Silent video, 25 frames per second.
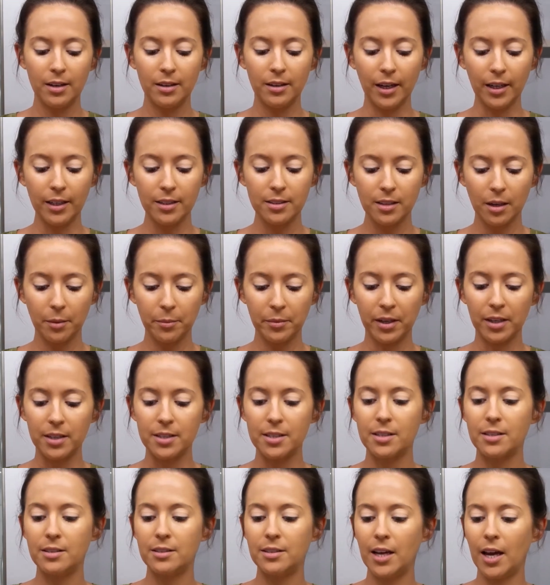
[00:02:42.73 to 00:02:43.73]
Next, I'm going
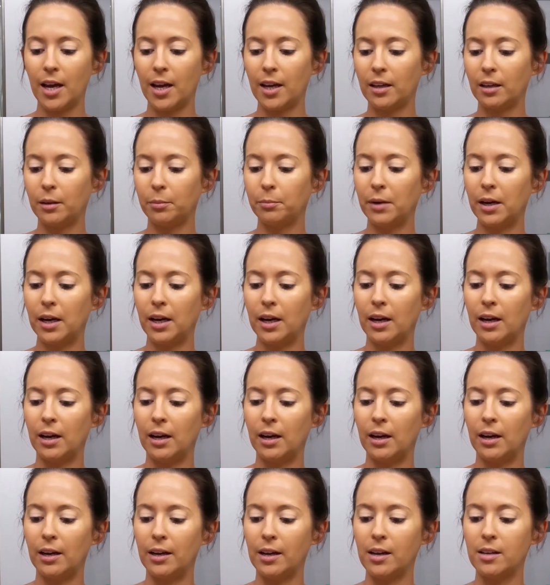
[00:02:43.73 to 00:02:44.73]
to take
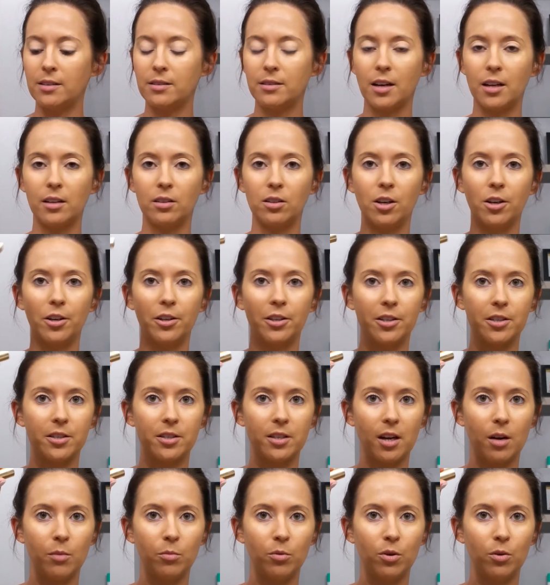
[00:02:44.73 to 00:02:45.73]
my Estee Lauder
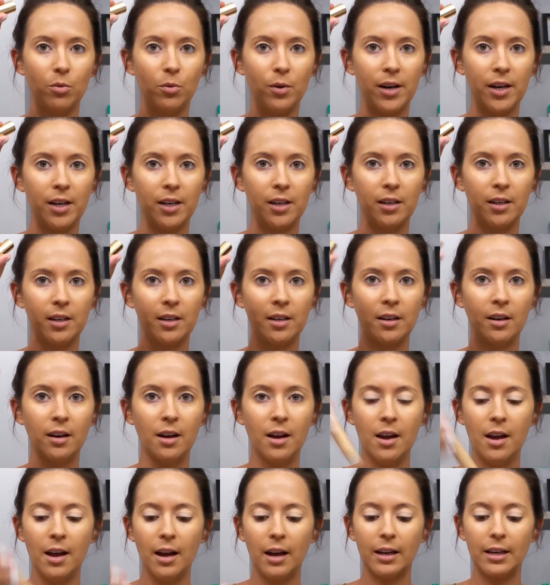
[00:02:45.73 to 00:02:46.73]
Double Wear
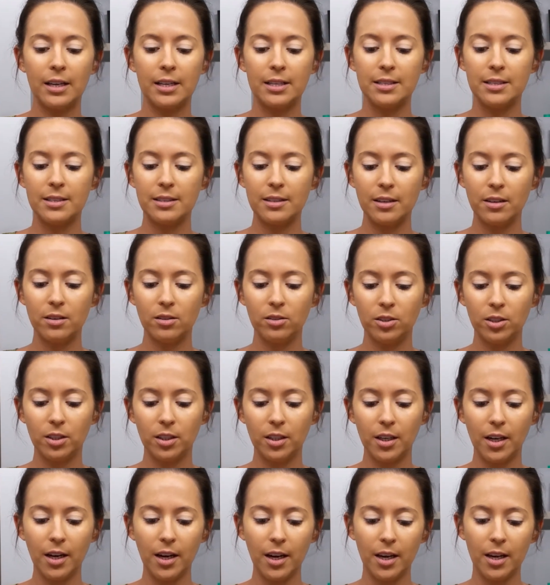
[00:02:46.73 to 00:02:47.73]

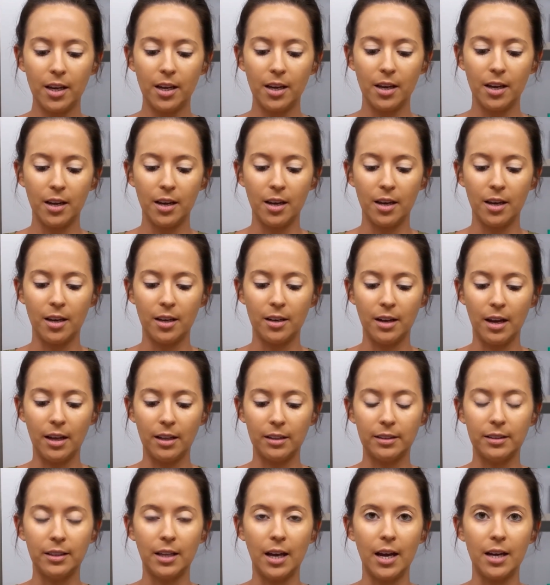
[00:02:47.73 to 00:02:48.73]
concealer in
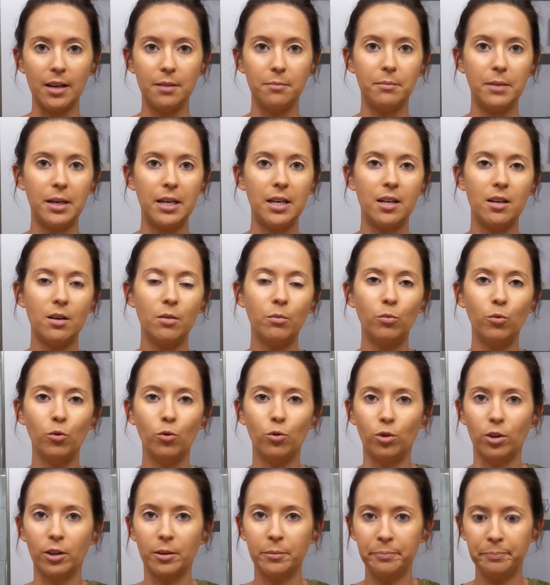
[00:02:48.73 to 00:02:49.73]
light medium
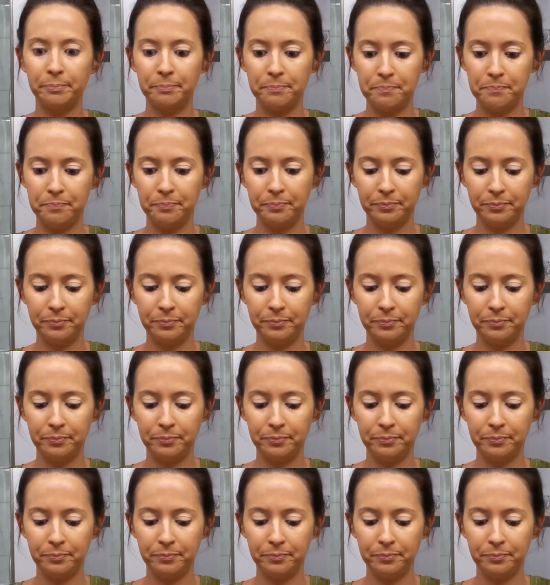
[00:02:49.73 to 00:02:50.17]
warm.